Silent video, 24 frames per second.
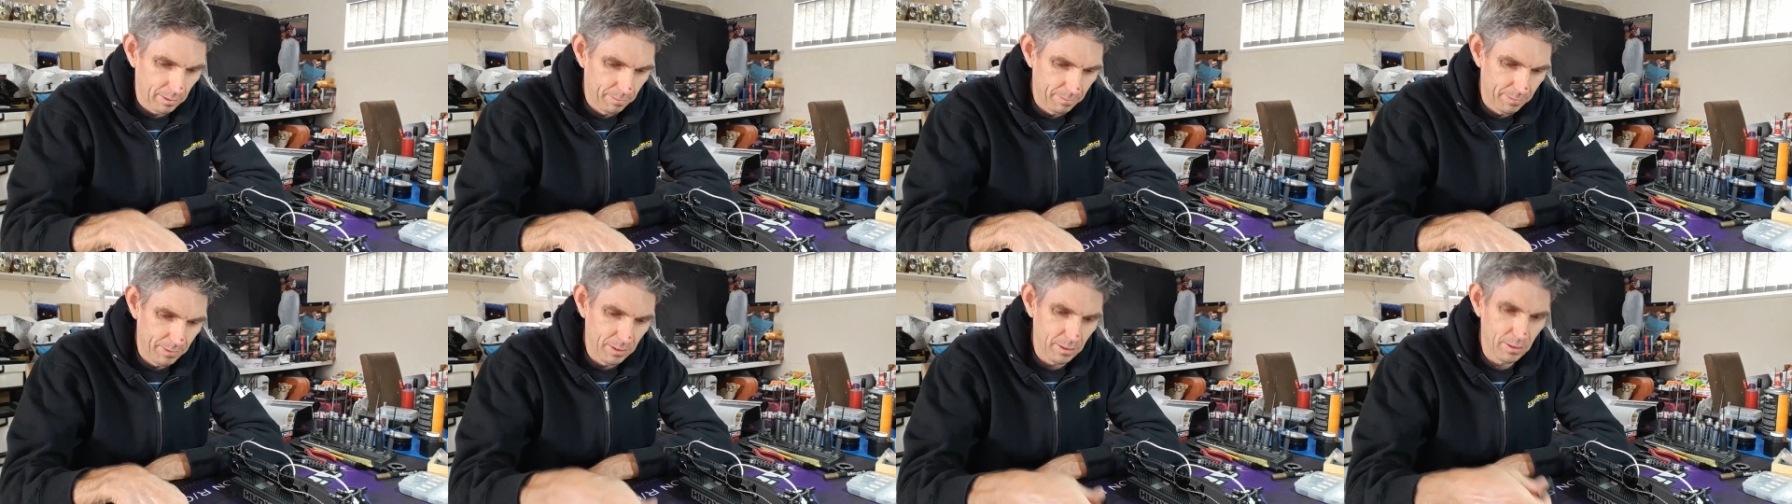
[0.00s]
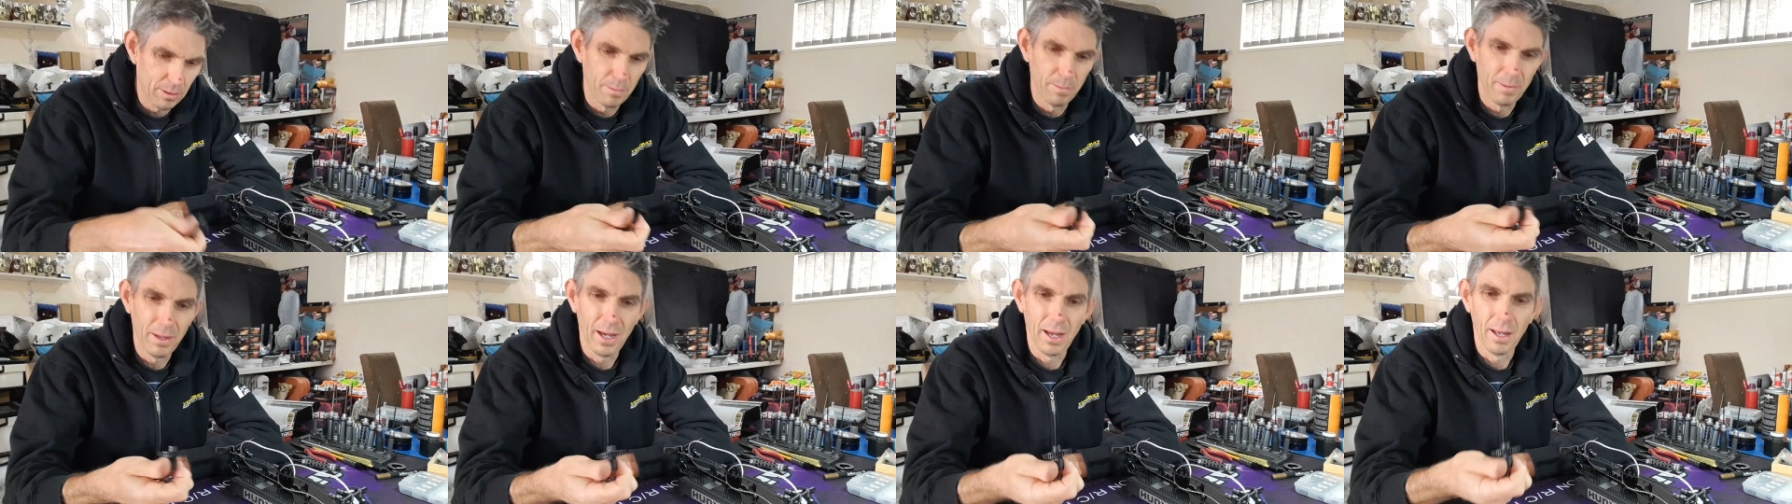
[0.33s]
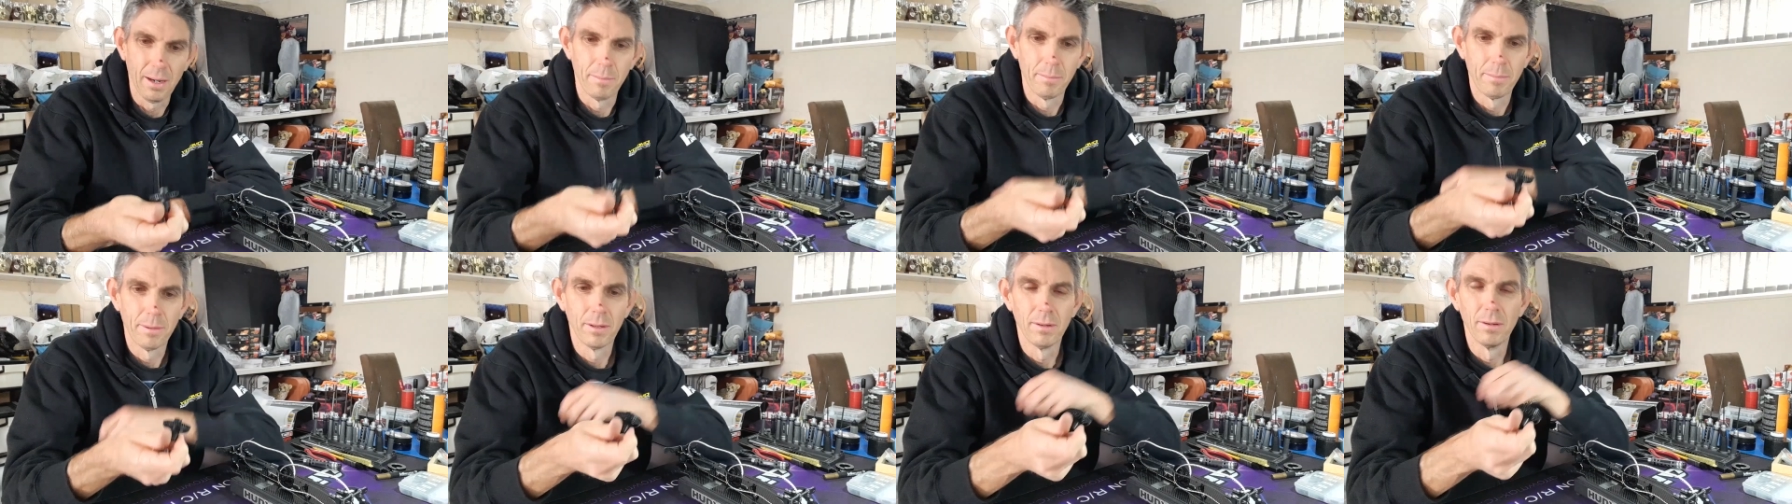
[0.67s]
Just about
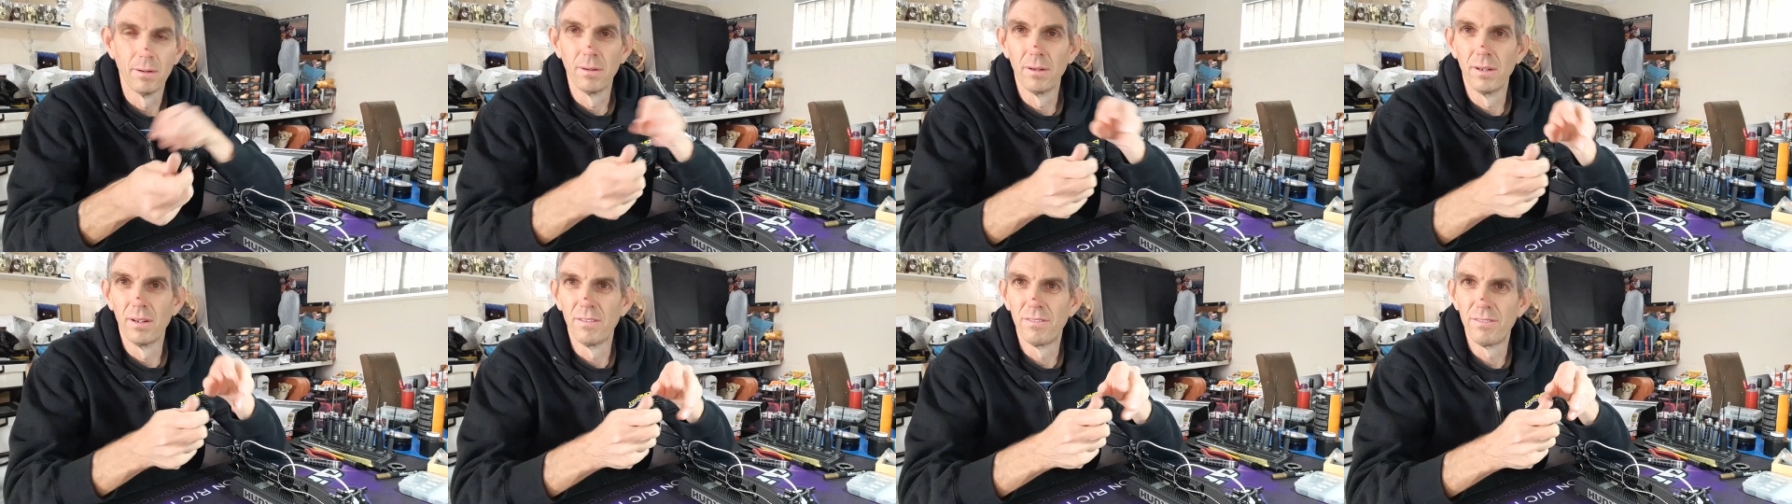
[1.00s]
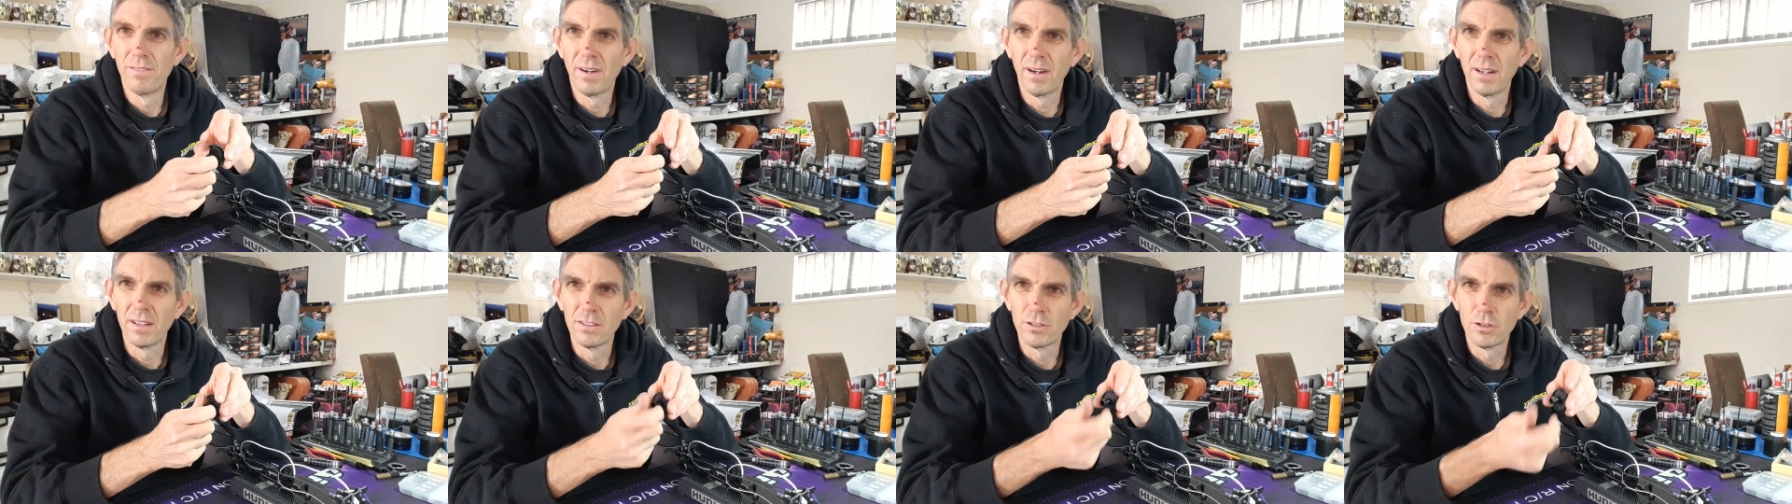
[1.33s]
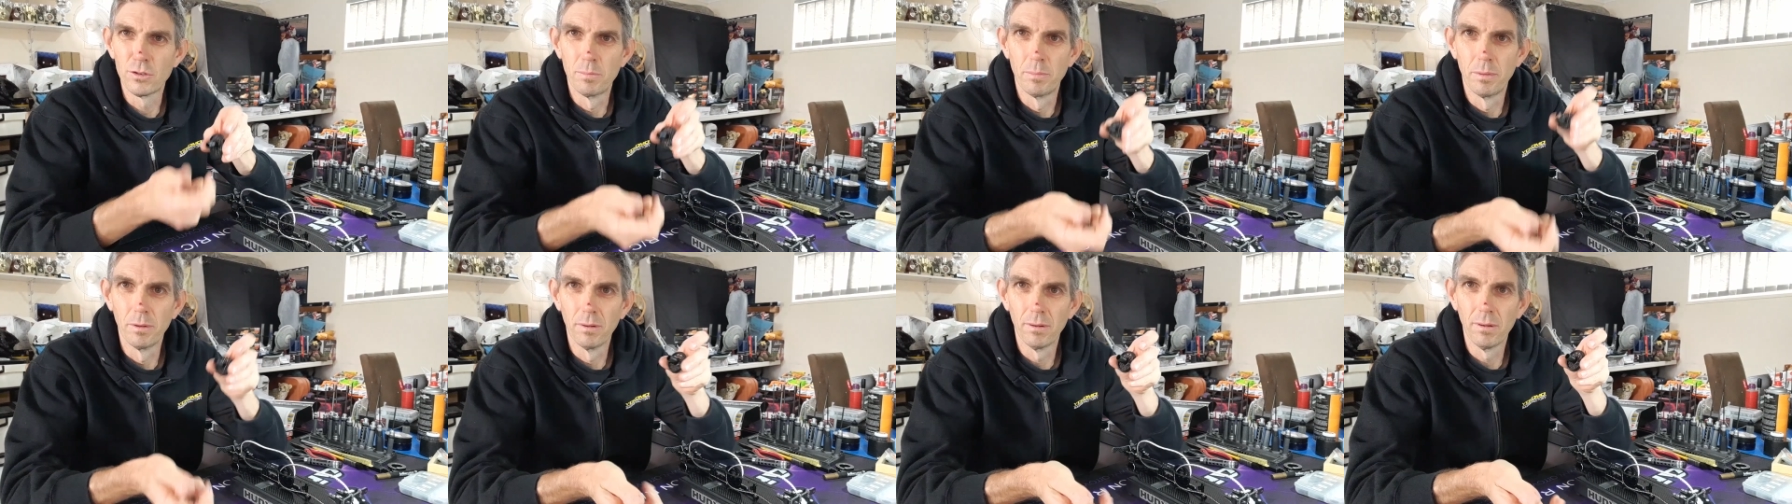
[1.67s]
to build the front
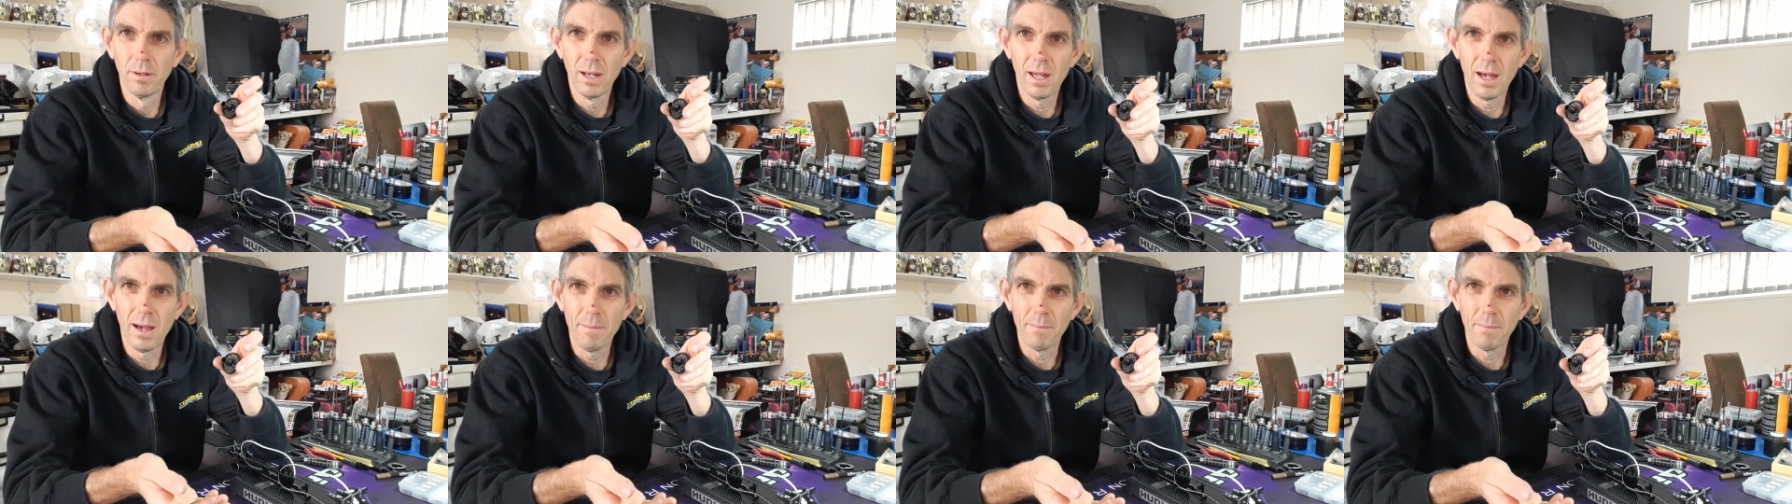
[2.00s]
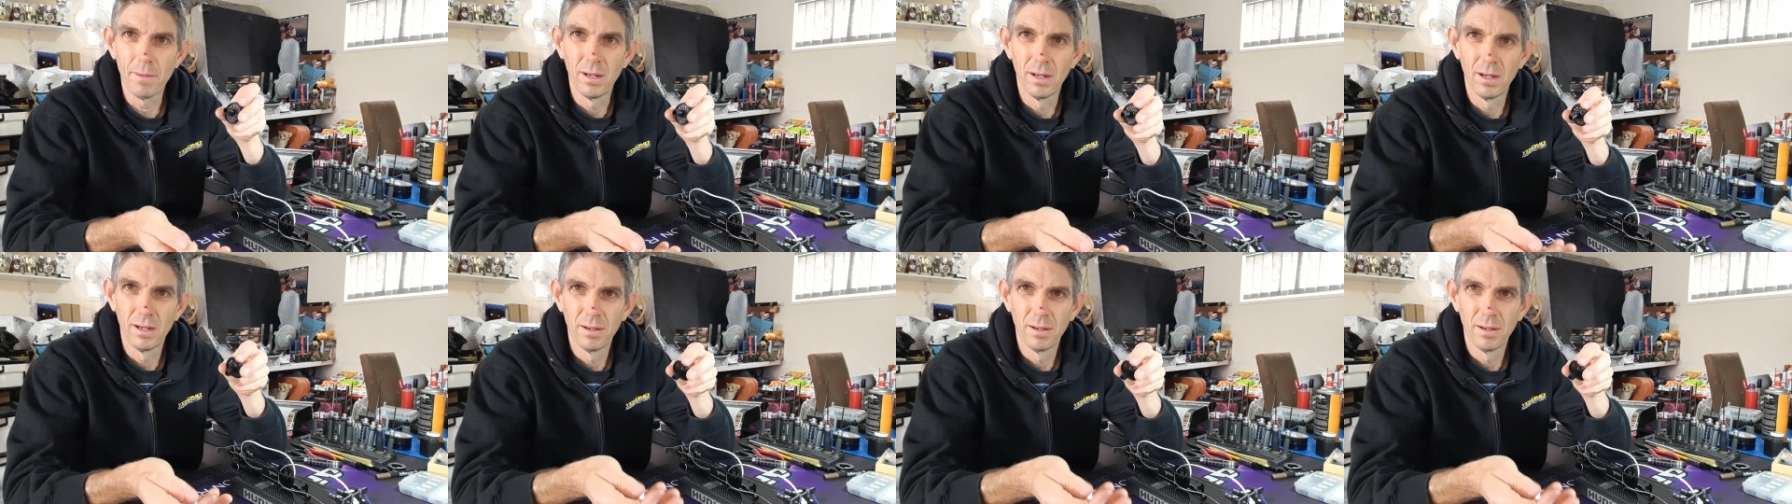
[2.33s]
spool up.